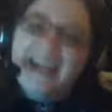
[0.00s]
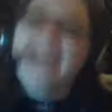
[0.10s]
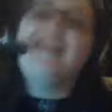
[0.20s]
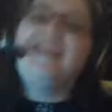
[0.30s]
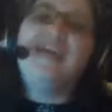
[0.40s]

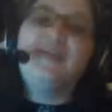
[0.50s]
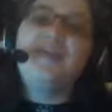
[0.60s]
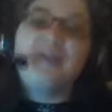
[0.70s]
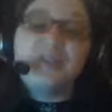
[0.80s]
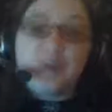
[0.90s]
Thank you all
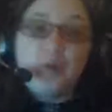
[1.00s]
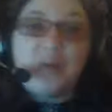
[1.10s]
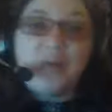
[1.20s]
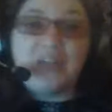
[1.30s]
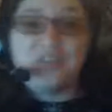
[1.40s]
so
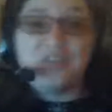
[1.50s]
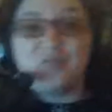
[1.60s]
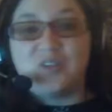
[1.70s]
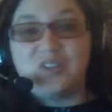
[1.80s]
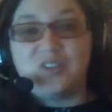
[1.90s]
much
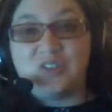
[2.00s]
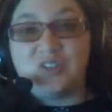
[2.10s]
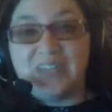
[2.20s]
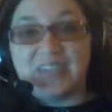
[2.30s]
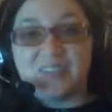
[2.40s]
for joining
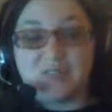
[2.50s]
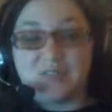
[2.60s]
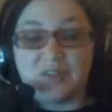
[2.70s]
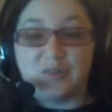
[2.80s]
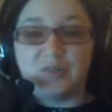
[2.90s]
us for
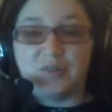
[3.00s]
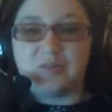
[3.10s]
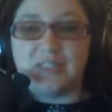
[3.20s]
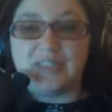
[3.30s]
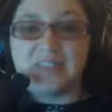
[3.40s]
Cold
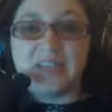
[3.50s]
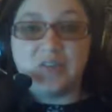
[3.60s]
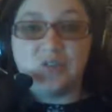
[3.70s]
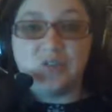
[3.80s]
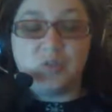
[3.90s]
Reads. Thank you
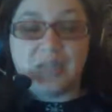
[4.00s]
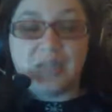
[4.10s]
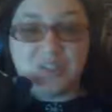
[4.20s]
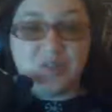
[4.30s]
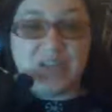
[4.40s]
to my
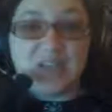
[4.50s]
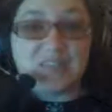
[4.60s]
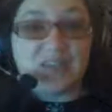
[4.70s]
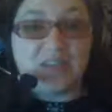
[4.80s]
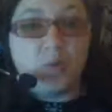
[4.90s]
2 guests. I
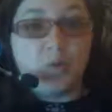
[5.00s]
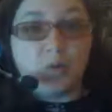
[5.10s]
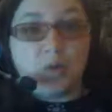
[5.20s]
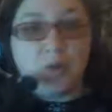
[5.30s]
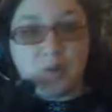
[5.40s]
hope you
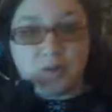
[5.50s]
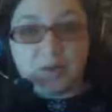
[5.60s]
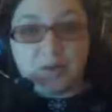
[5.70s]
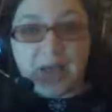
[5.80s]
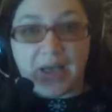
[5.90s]
all will come
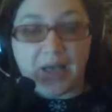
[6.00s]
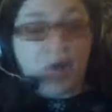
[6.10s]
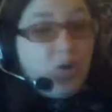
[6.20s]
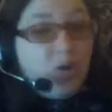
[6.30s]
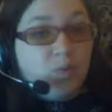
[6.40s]
back
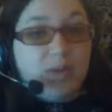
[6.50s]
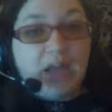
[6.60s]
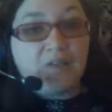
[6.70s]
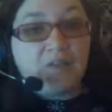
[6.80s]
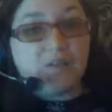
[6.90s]

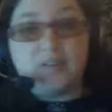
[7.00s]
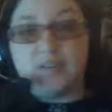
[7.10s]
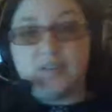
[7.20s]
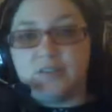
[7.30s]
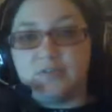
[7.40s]
whenever
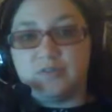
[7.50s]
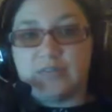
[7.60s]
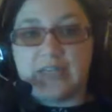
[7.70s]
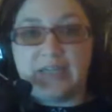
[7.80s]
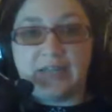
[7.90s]
you're
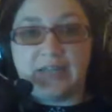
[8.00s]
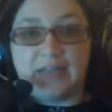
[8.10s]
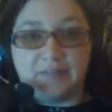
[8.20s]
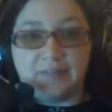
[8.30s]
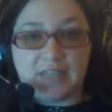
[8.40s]
free. I'd
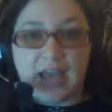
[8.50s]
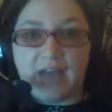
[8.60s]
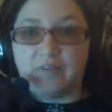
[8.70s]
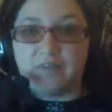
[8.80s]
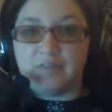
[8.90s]
love to
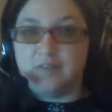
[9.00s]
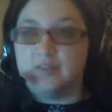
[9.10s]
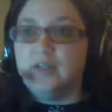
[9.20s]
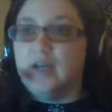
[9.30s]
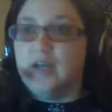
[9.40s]
have you.
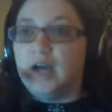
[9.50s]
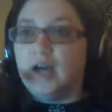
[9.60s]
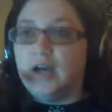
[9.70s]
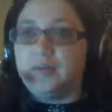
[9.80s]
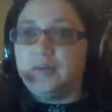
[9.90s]

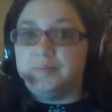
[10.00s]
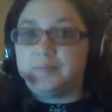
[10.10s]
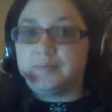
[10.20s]
And